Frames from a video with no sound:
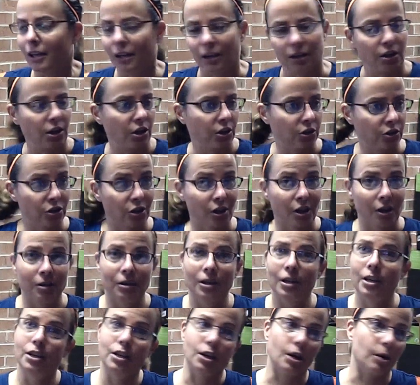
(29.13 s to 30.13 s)
In
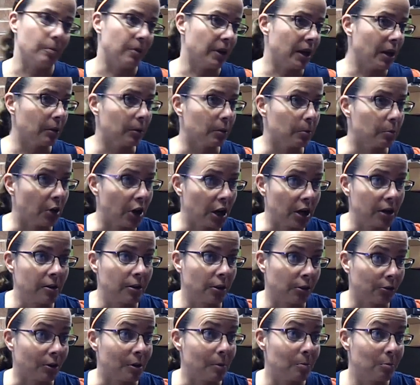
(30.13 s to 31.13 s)
addition, you know, being able to break
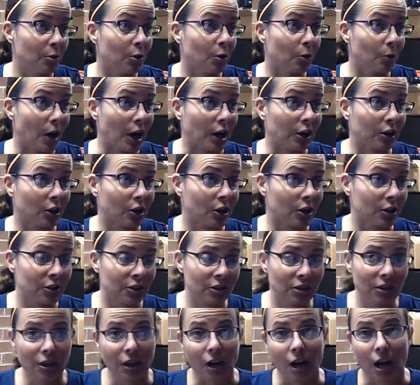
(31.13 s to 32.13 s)
3 pool
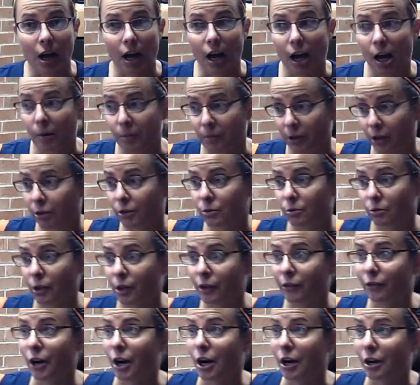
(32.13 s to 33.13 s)
records, that was
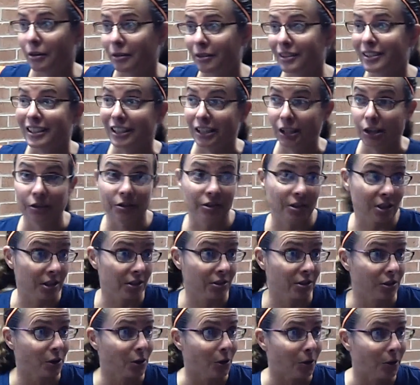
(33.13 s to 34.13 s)
one of our, you know,
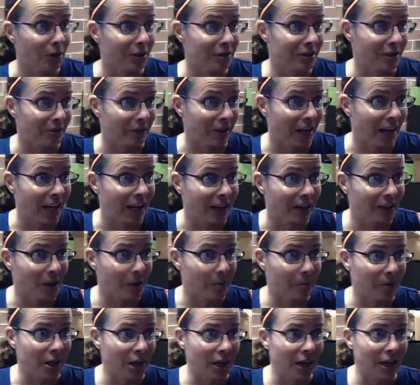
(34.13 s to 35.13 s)
season goals that we had
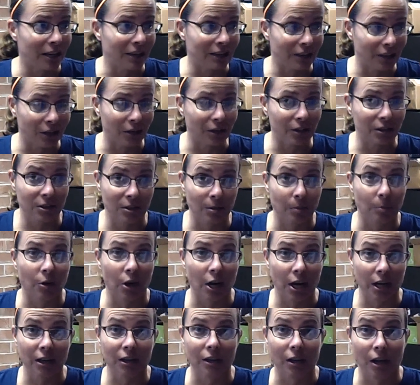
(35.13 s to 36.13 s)
coming in, you know, is to
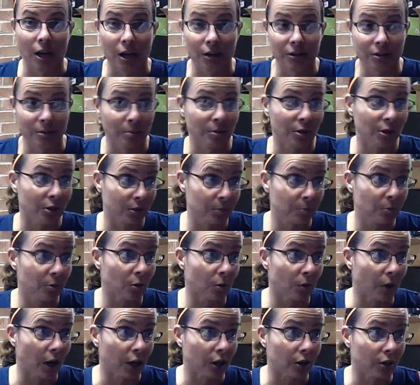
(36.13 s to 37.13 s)
break some of those
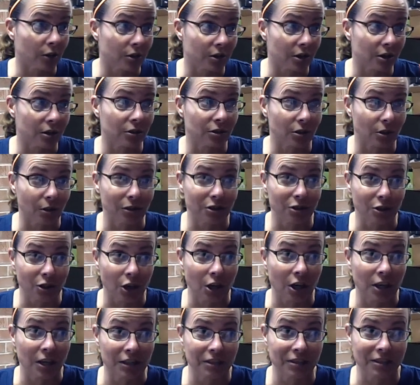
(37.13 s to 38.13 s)
pool records, and so it's
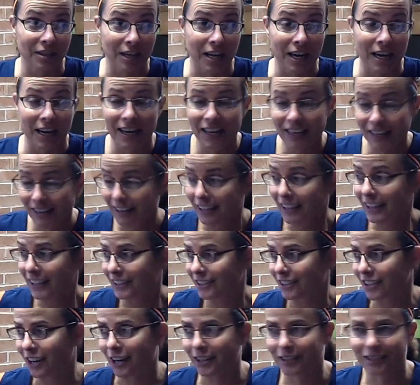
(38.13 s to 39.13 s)
good to see.
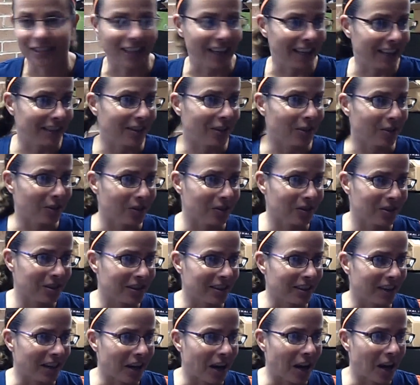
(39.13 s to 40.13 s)
It's nice to get
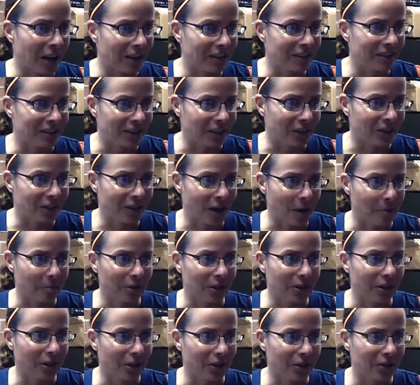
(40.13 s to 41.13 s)
those, you know, a
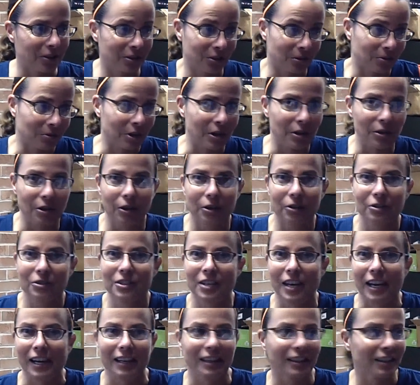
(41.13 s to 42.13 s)
couple of those, 3 of
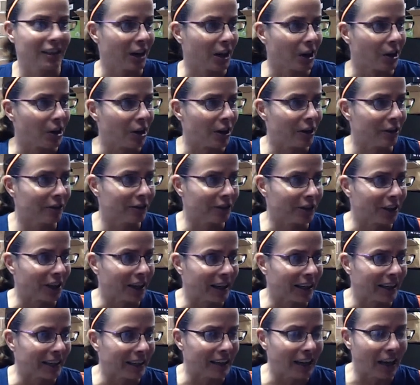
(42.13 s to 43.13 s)
those taken care of,
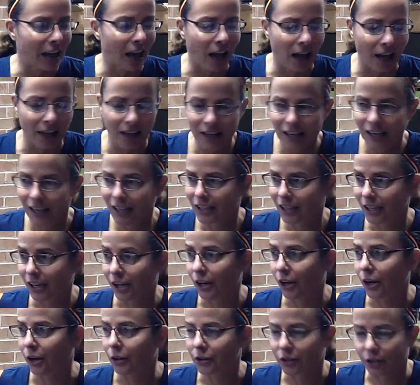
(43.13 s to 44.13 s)
and,
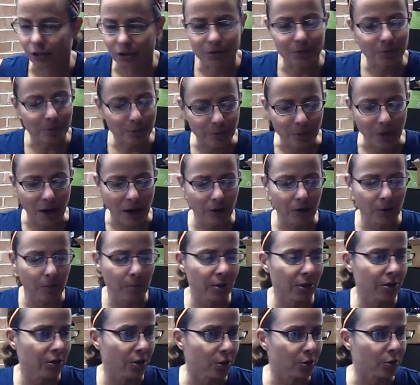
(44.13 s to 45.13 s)
you know, just be able to
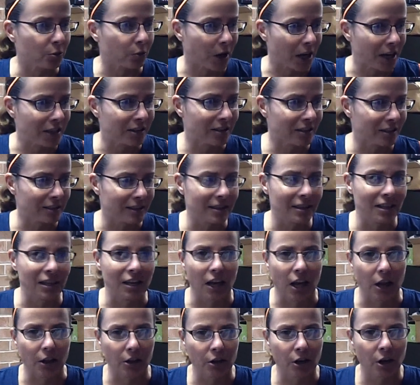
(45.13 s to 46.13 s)
put those races
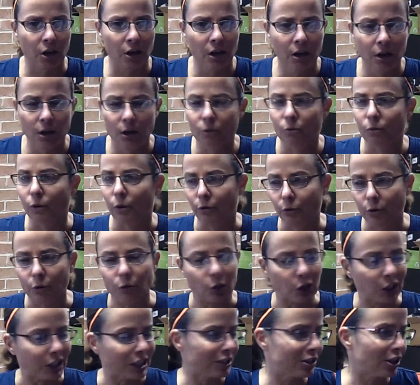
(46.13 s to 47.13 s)
together when
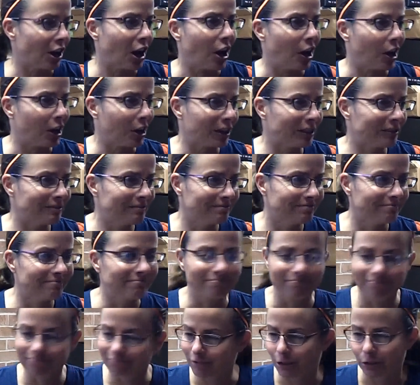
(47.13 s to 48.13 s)
we're really tired.
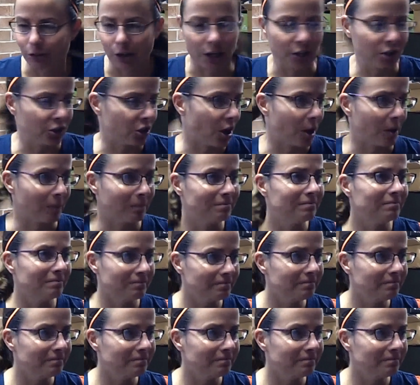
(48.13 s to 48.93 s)
Great job.